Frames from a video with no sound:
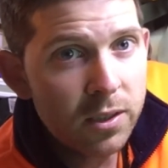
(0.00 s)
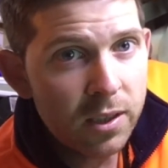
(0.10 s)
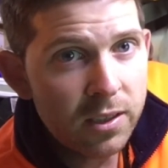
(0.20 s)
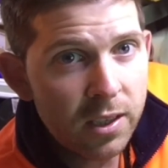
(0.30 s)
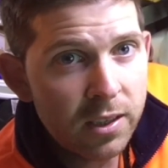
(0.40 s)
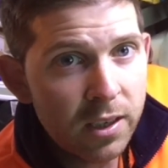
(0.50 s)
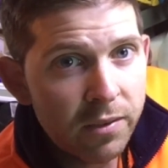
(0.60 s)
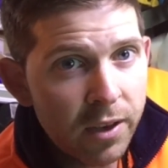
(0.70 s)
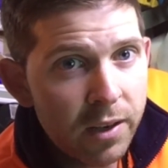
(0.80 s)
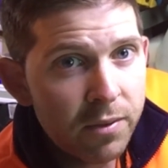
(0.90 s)

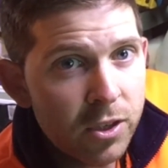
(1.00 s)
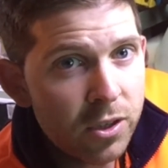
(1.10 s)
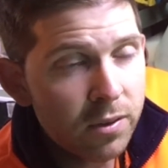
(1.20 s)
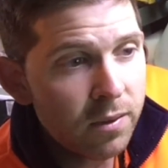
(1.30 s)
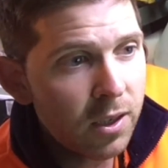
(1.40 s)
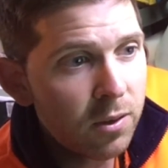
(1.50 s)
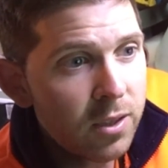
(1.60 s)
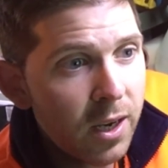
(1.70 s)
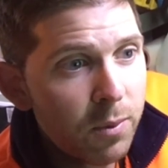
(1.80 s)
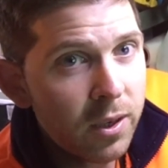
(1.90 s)
CCTV vision that I was
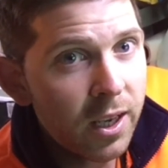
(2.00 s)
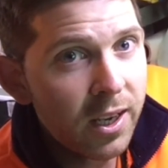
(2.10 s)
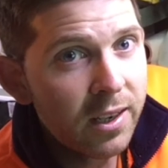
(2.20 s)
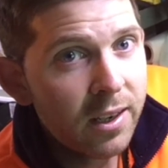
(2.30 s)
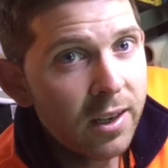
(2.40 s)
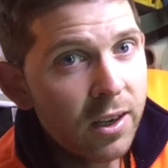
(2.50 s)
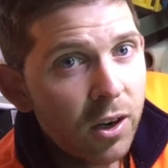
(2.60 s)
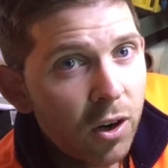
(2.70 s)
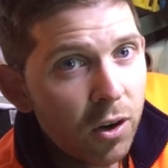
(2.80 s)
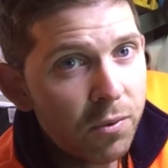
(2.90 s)
able to get
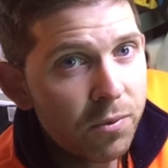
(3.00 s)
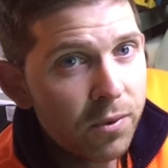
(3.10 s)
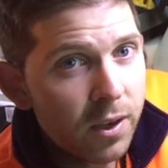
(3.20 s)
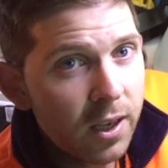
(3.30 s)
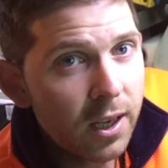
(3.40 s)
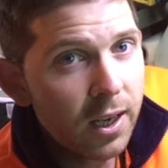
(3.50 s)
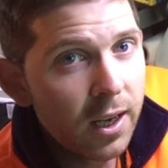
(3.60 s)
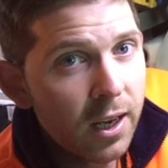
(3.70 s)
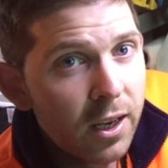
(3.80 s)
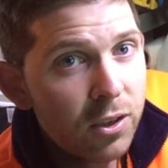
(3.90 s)
off
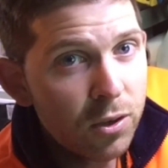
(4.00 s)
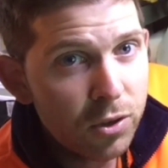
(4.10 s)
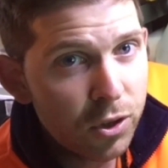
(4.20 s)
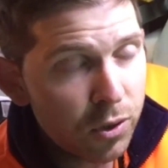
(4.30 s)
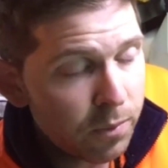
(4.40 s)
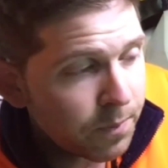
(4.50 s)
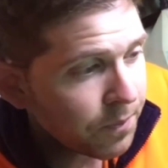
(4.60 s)
uh, YouTube.